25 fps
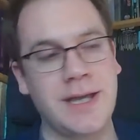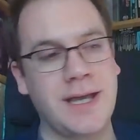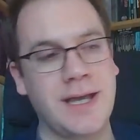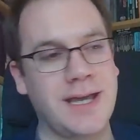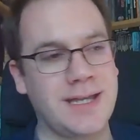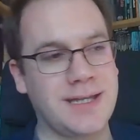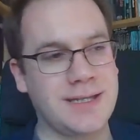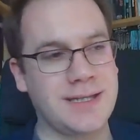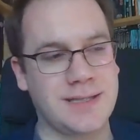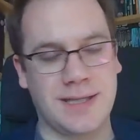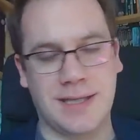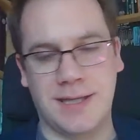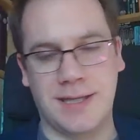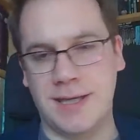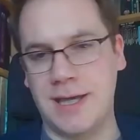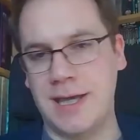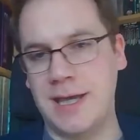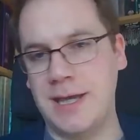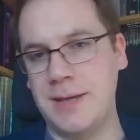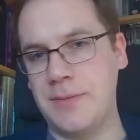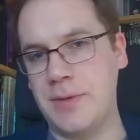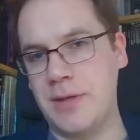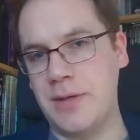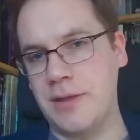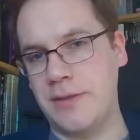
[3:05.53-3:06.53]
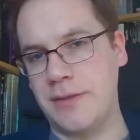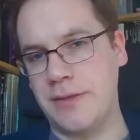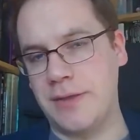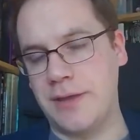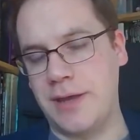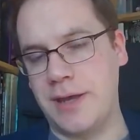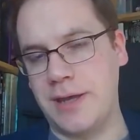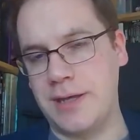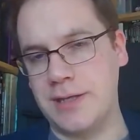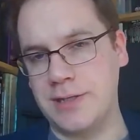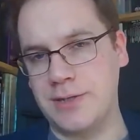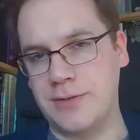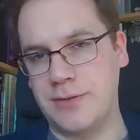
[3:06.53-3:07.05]
It is the game
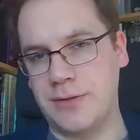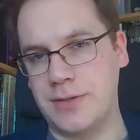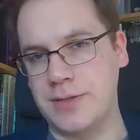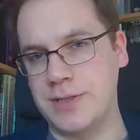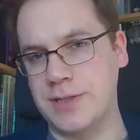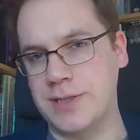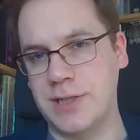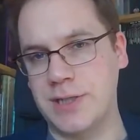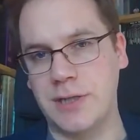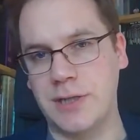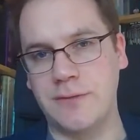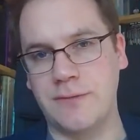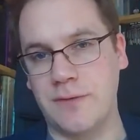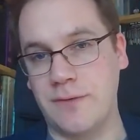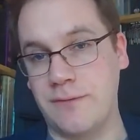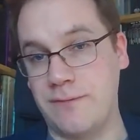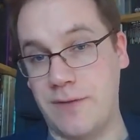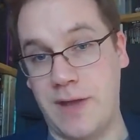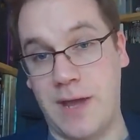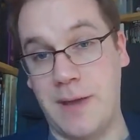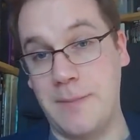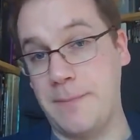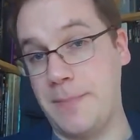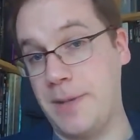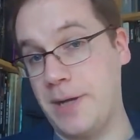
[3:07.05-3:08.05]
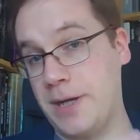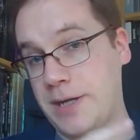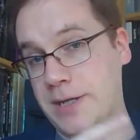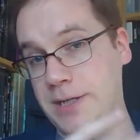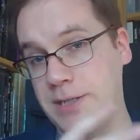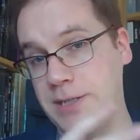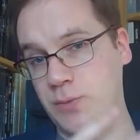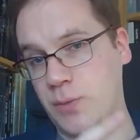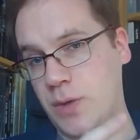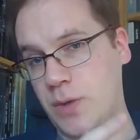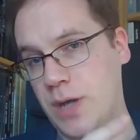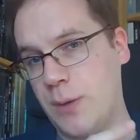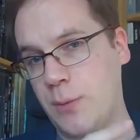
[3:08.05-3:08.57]
that crosses over
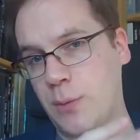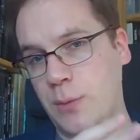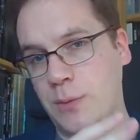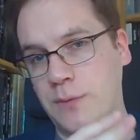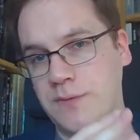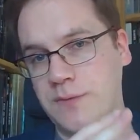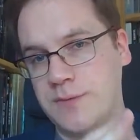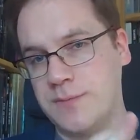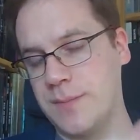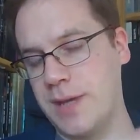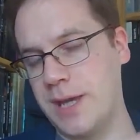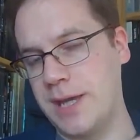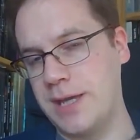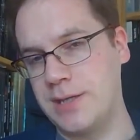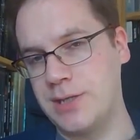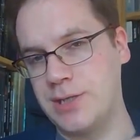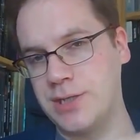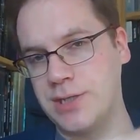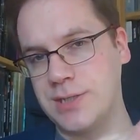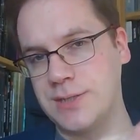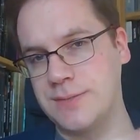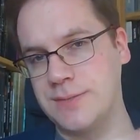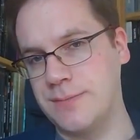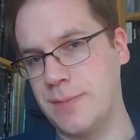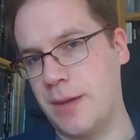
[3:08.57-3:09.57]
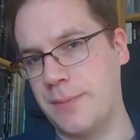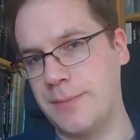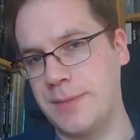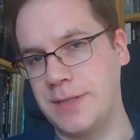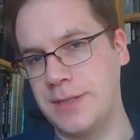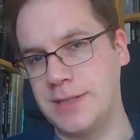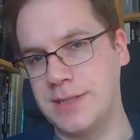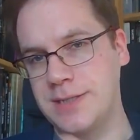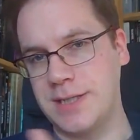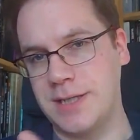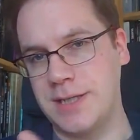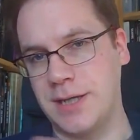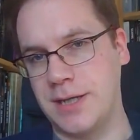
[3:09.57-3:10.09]
vampires, werewolves, mages,
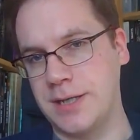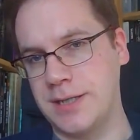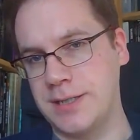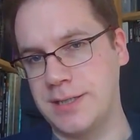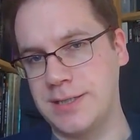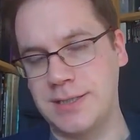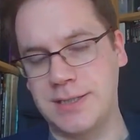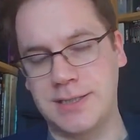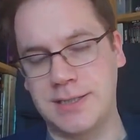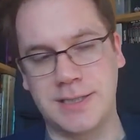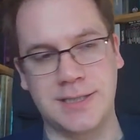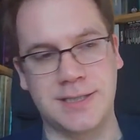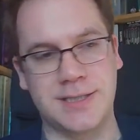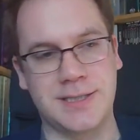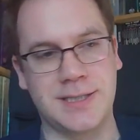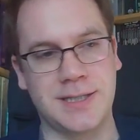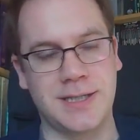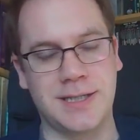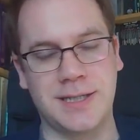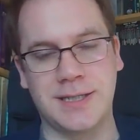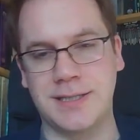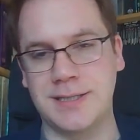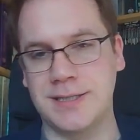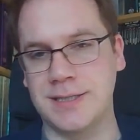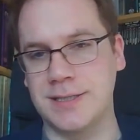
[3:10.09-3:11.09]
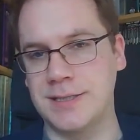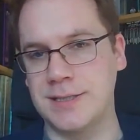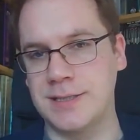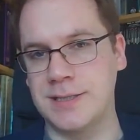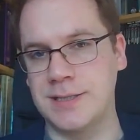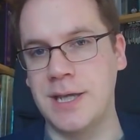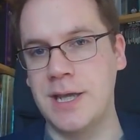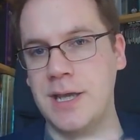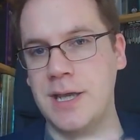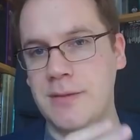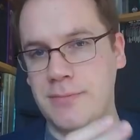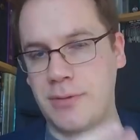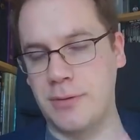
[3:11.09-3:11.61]
mummies, geists, the Sin Eaters,
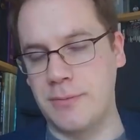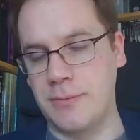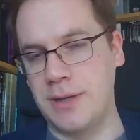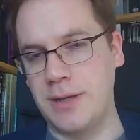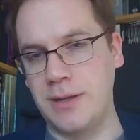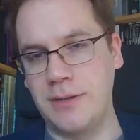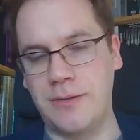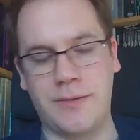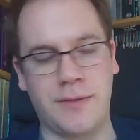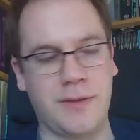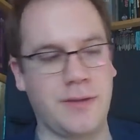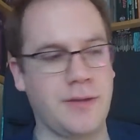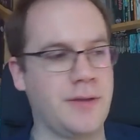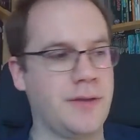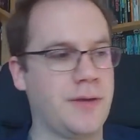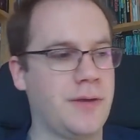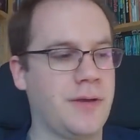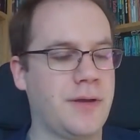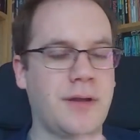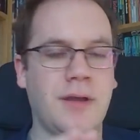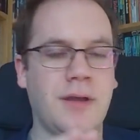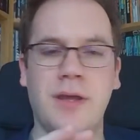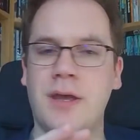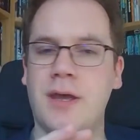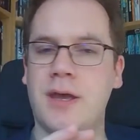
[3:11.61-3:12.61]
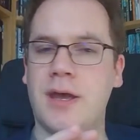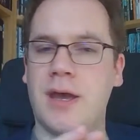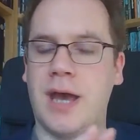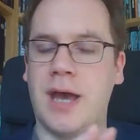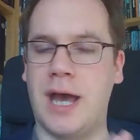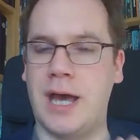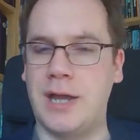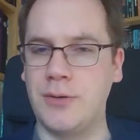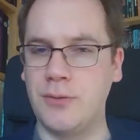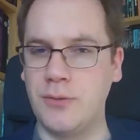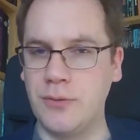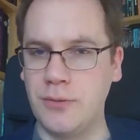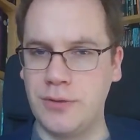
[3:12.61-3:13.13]
Promethean,
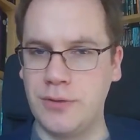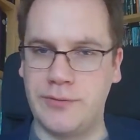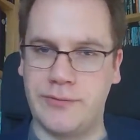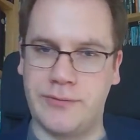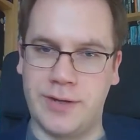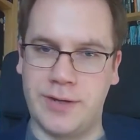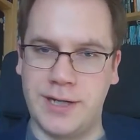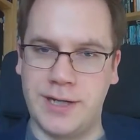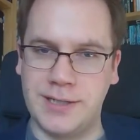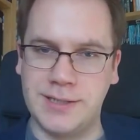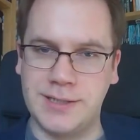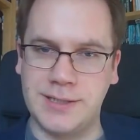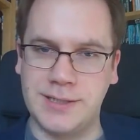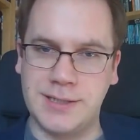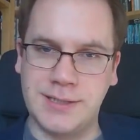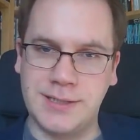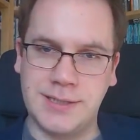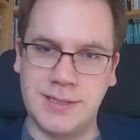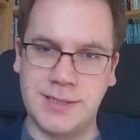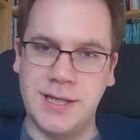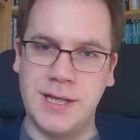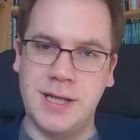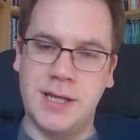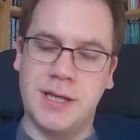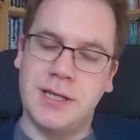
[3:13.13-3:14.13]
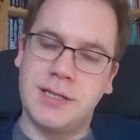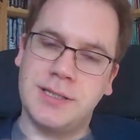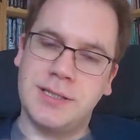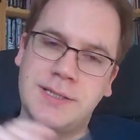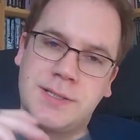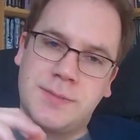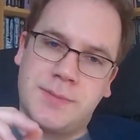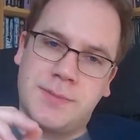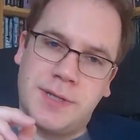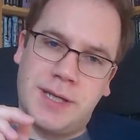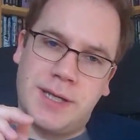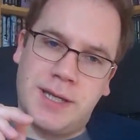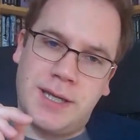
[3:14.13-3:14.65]
and all the rest,
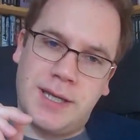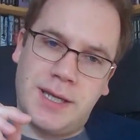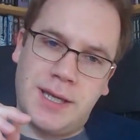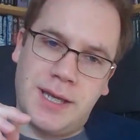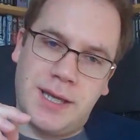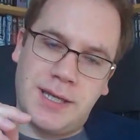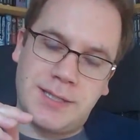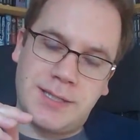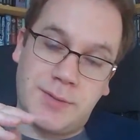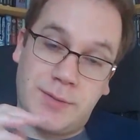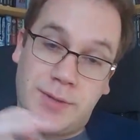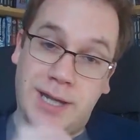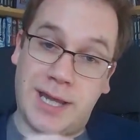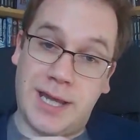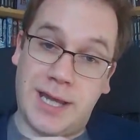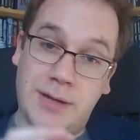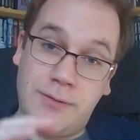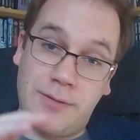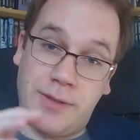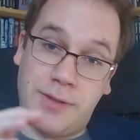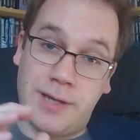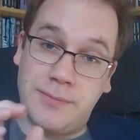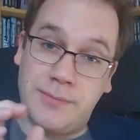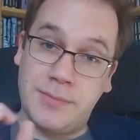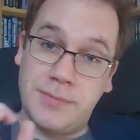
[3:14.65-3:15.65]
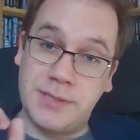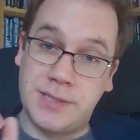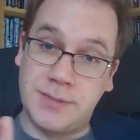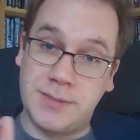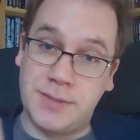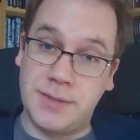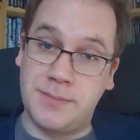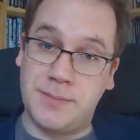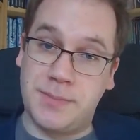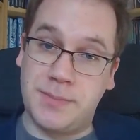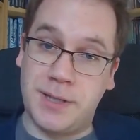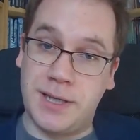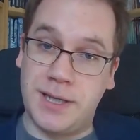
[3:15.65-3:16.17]
to be to allow them to
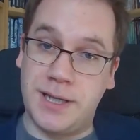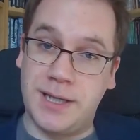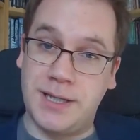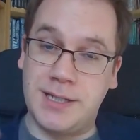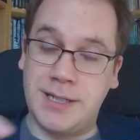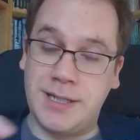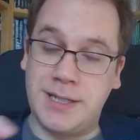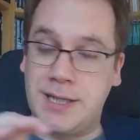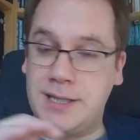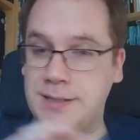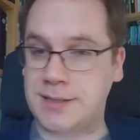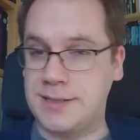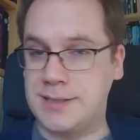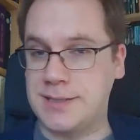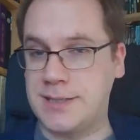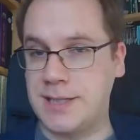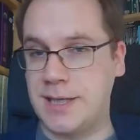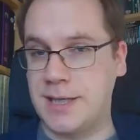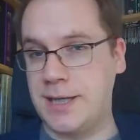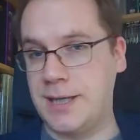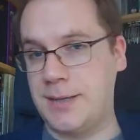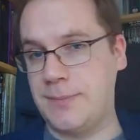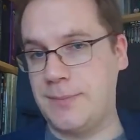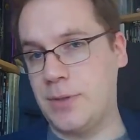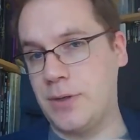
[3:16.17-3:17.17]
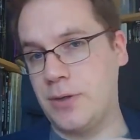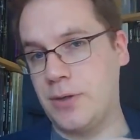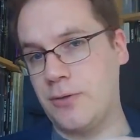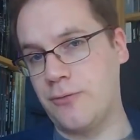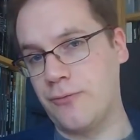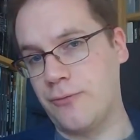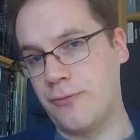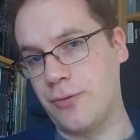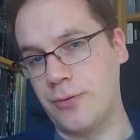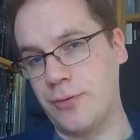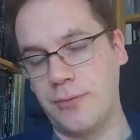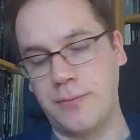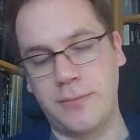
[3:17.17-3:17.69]
be played in the same
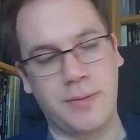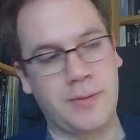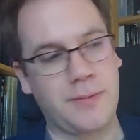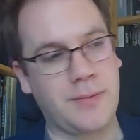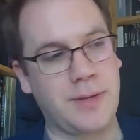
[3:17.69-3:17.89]
group.